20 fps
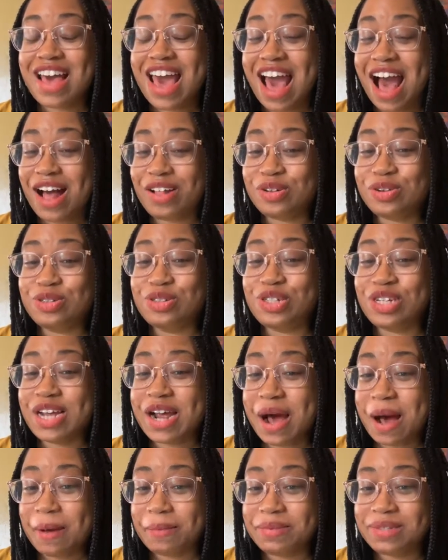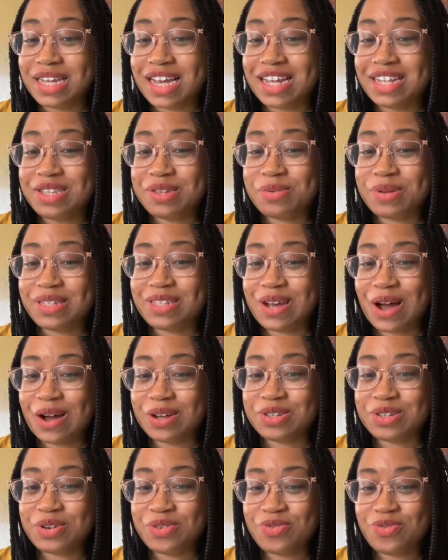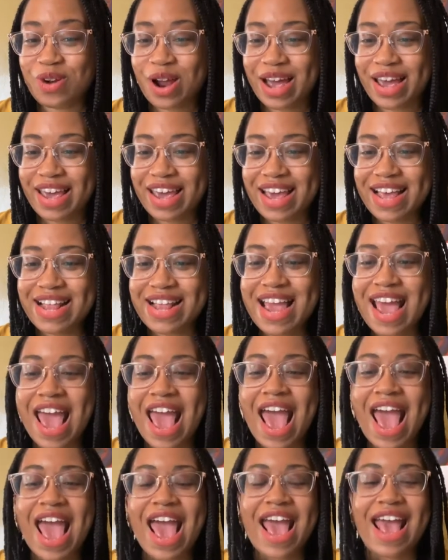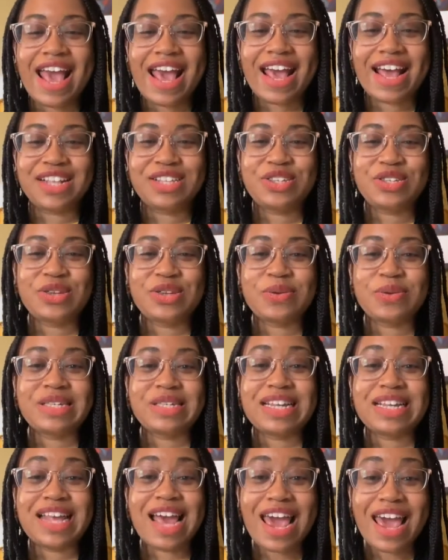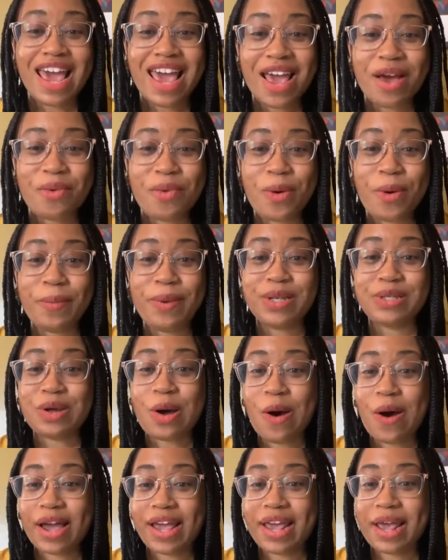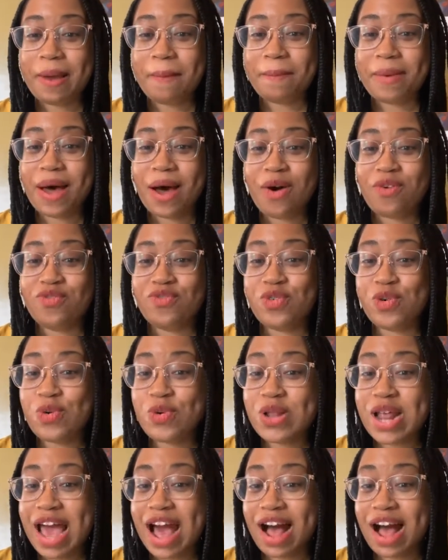Allergy Updates with Dr. Wright. And so today we'll be talking about food